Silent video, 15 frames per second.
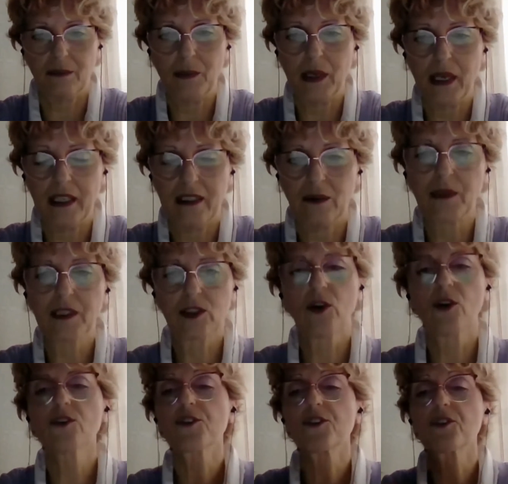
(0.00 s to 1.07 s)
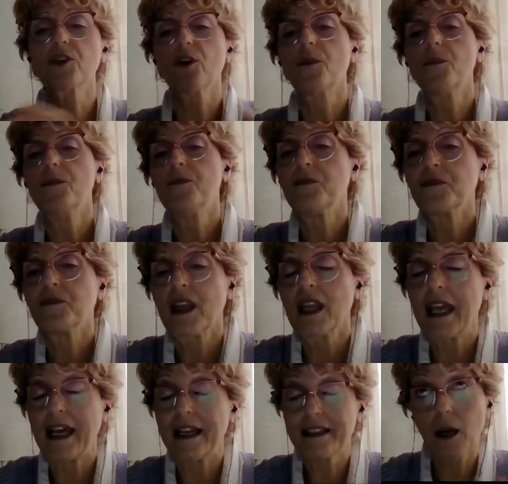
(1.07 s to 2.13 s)
debate, but also,
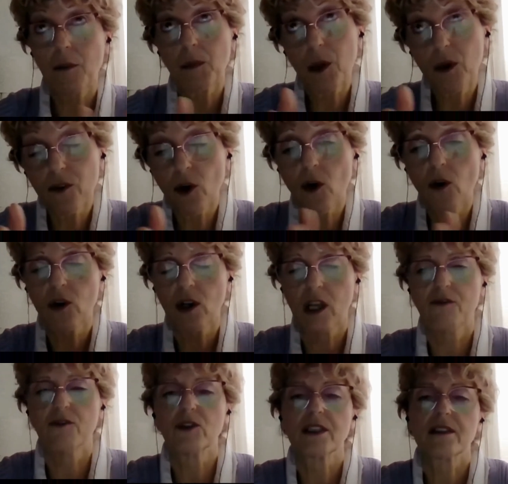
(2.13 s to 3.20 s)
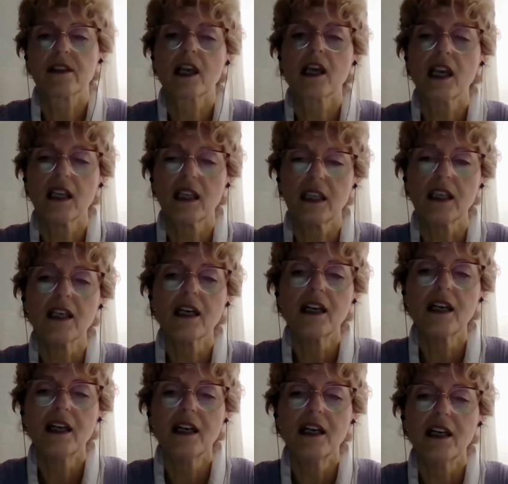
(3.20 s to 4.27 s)
and above all, I would say,
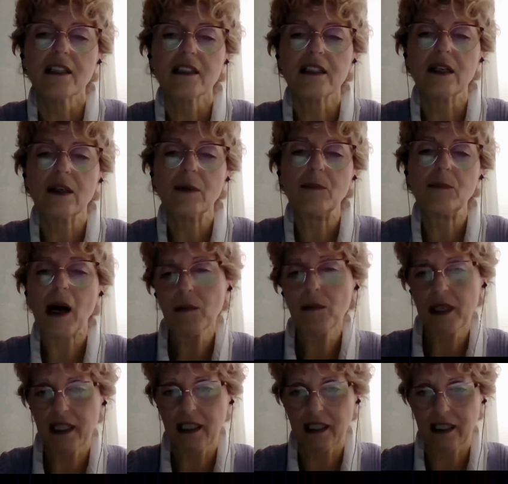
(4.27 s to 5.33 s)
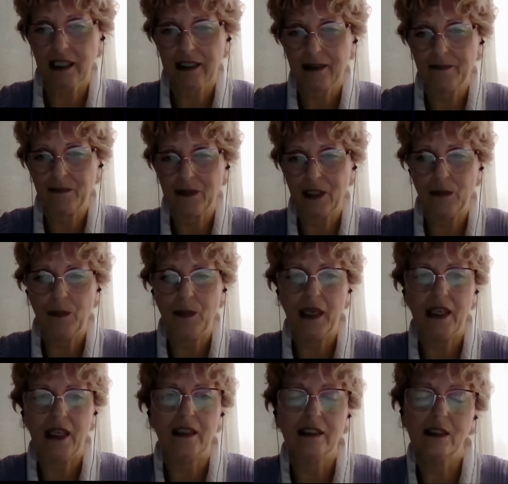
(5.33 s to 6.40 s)
the public
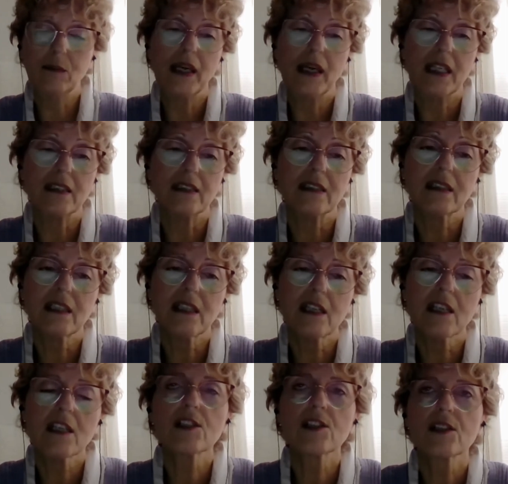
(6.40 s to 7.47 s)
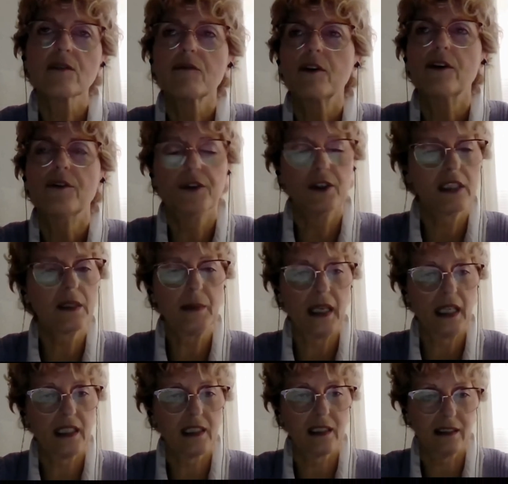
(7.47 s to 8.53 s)
debate is
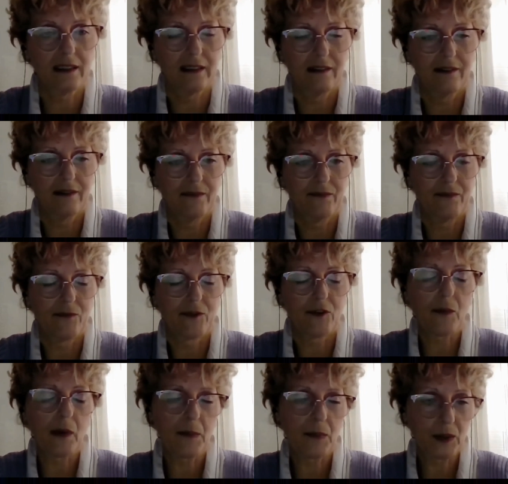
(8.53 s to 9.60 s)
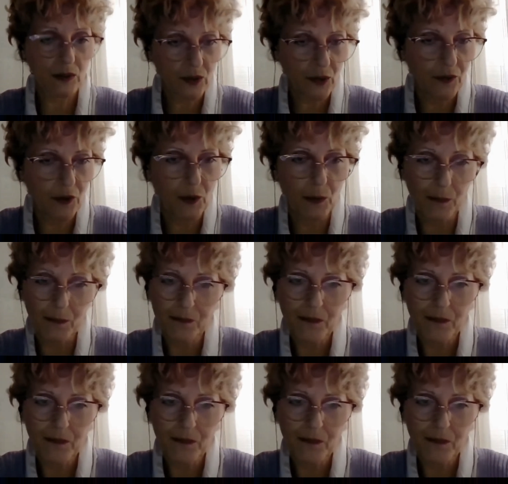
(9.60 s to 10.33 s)
fundamental from my point of view.